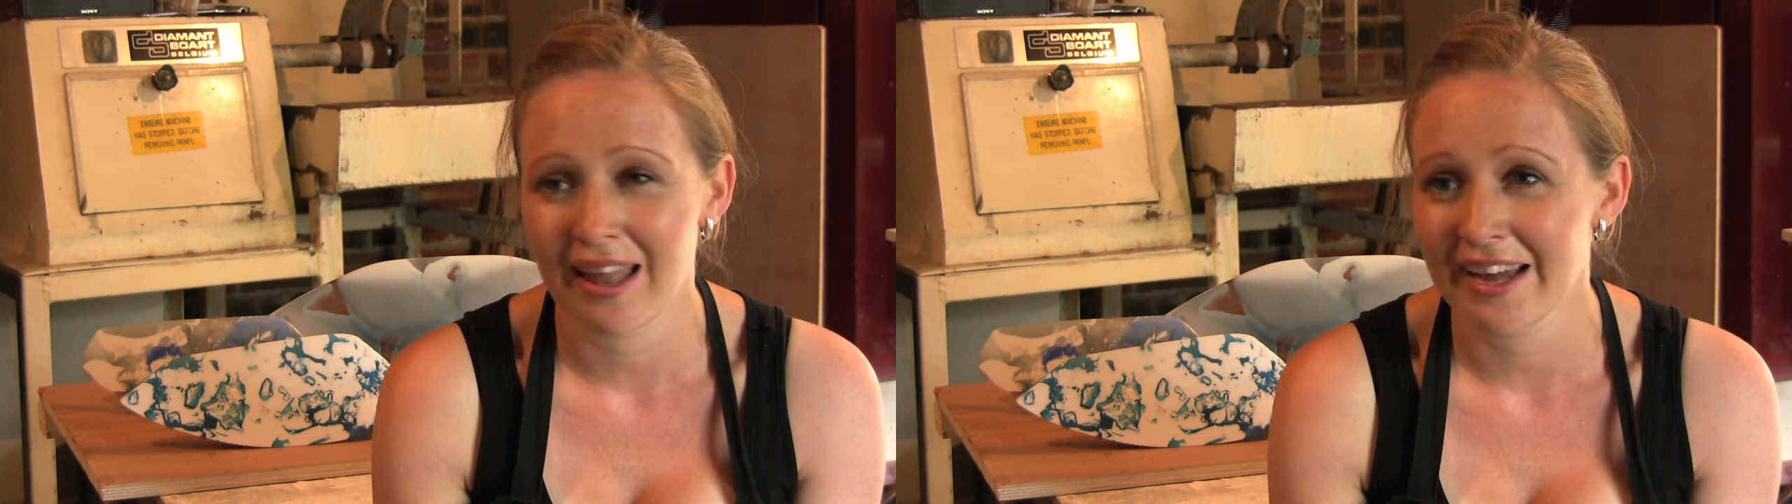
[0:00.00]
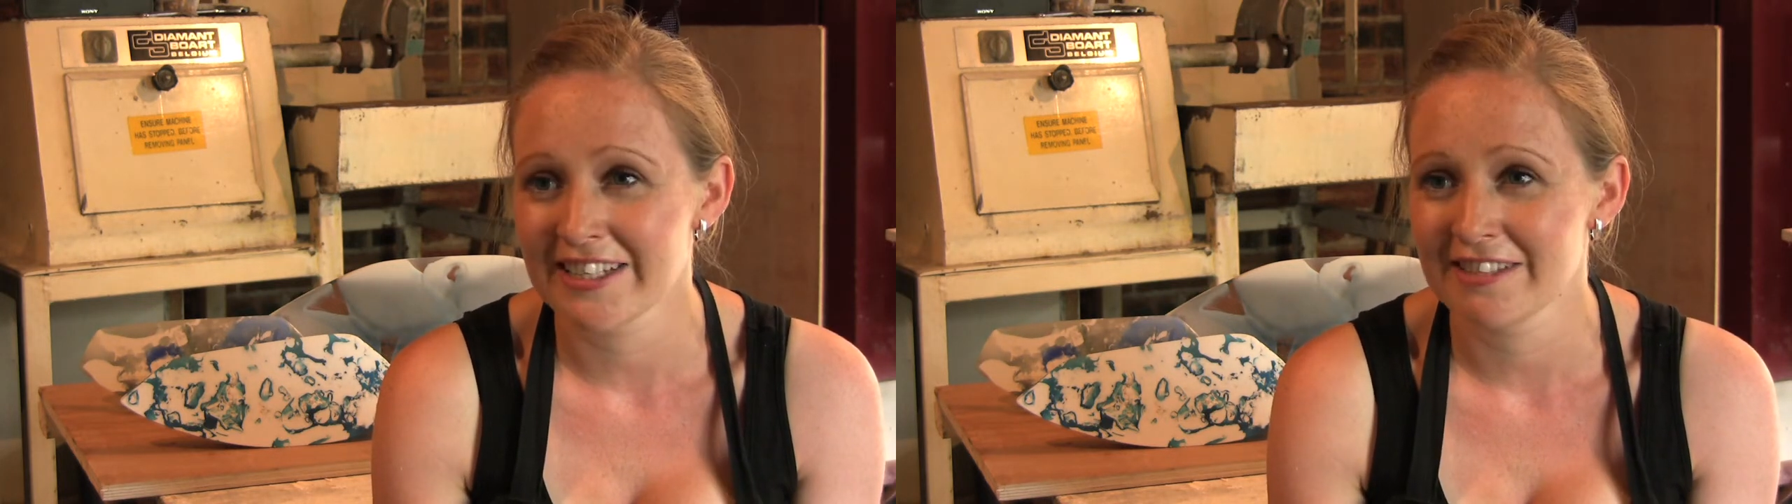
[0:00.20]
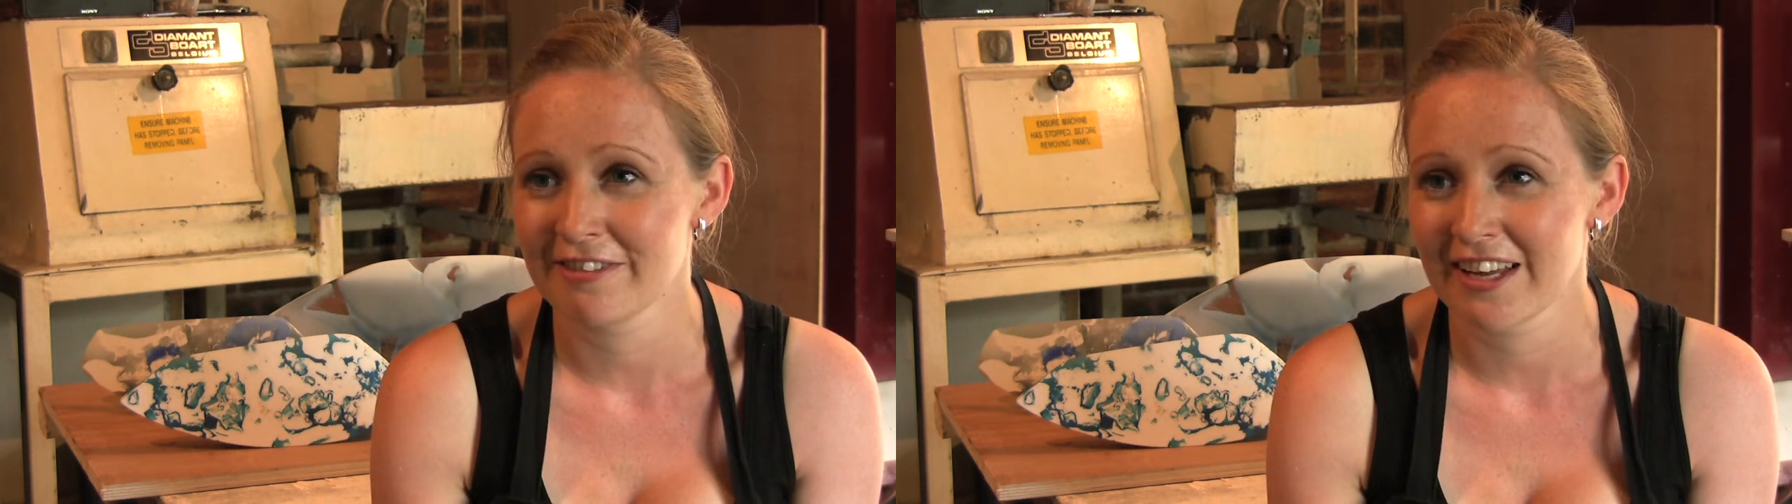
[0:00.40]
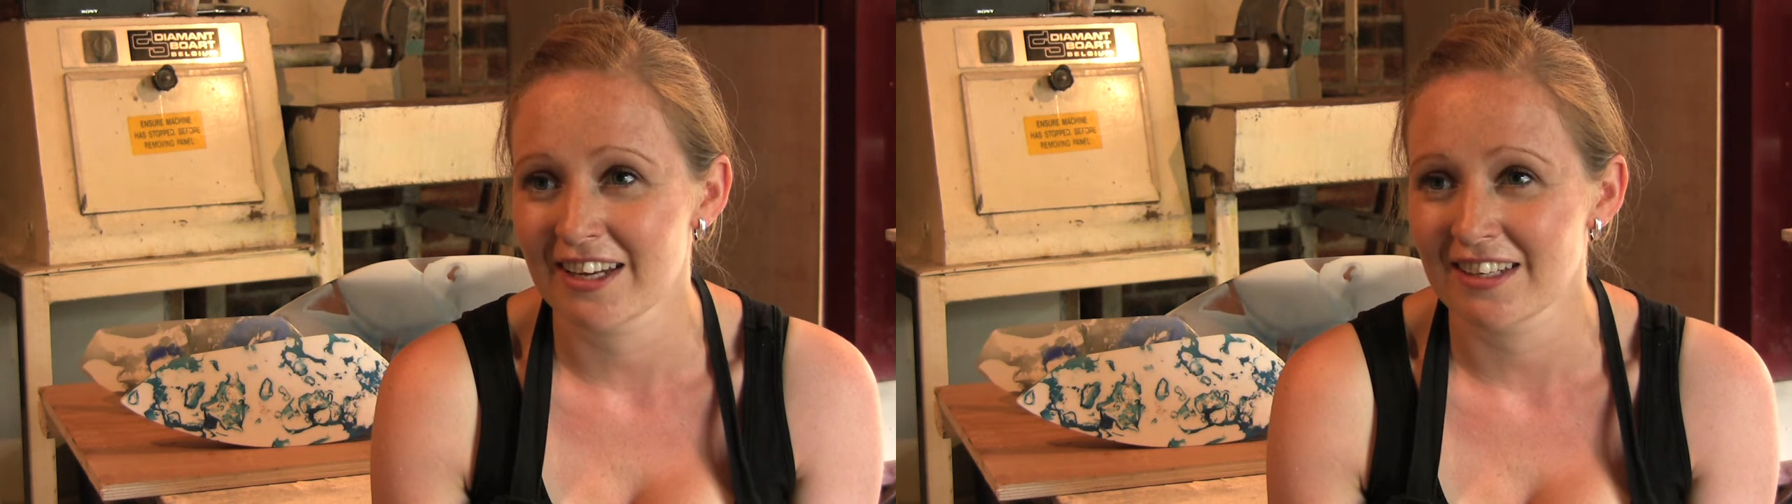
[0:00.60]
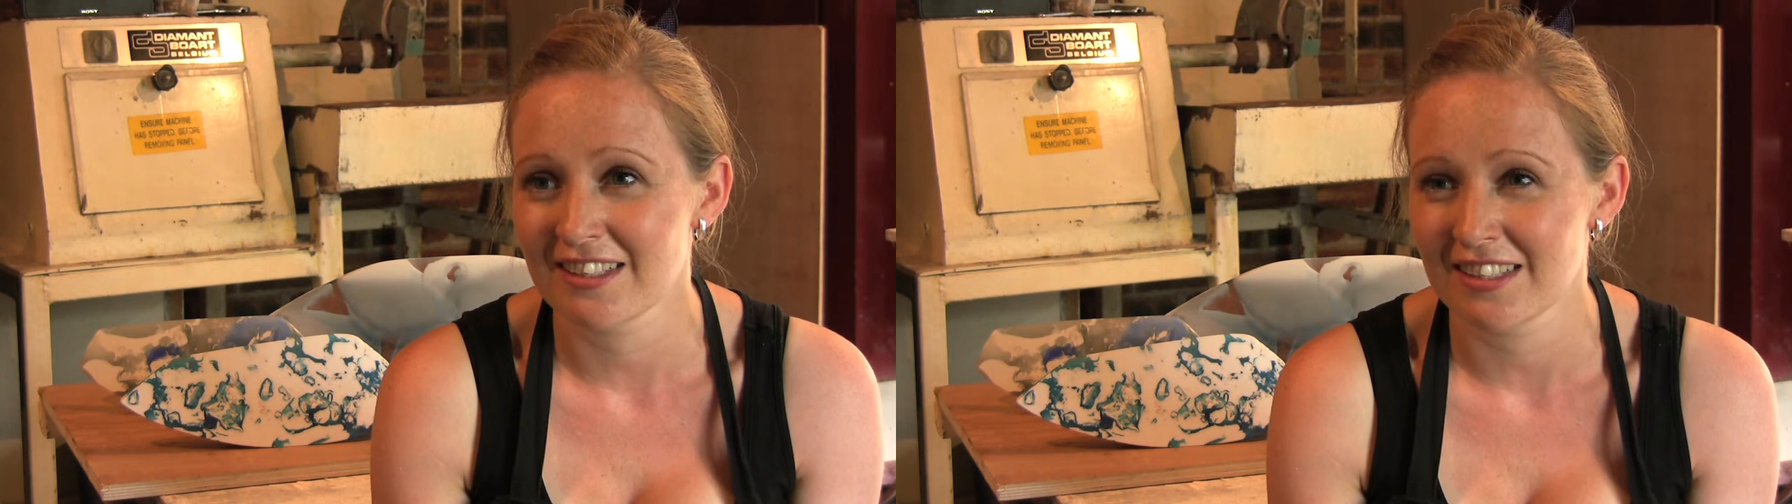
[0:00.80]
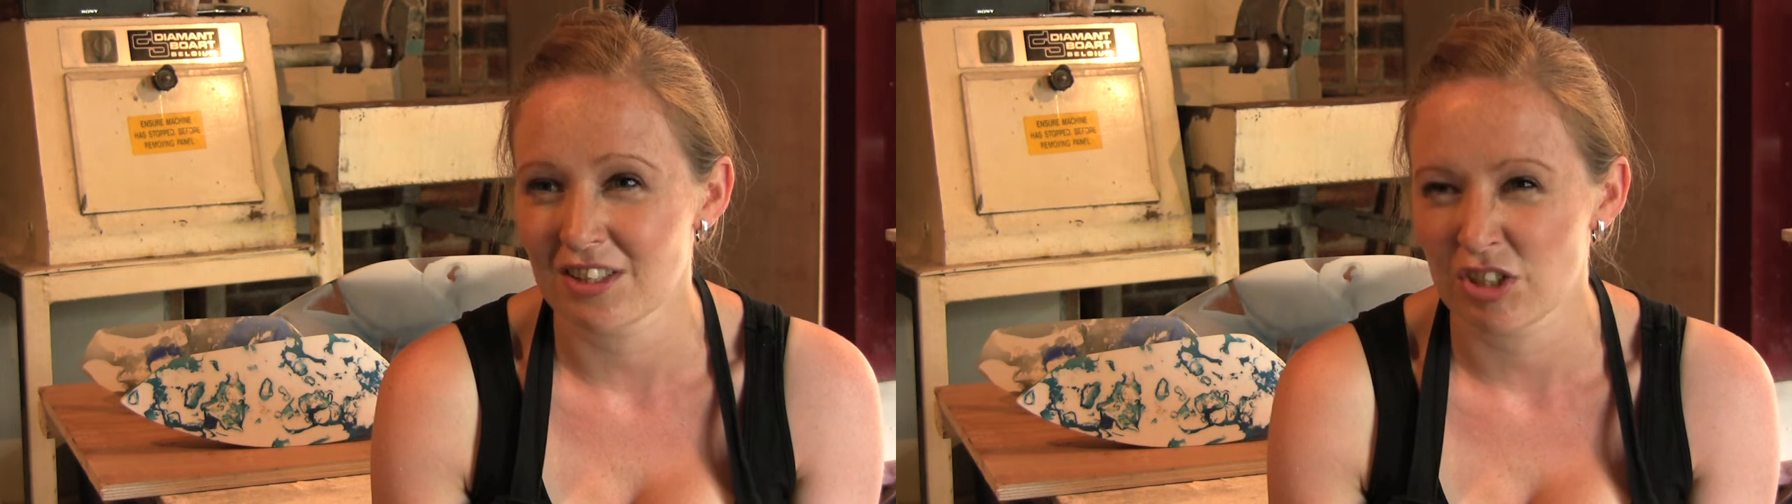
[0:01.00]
light effects and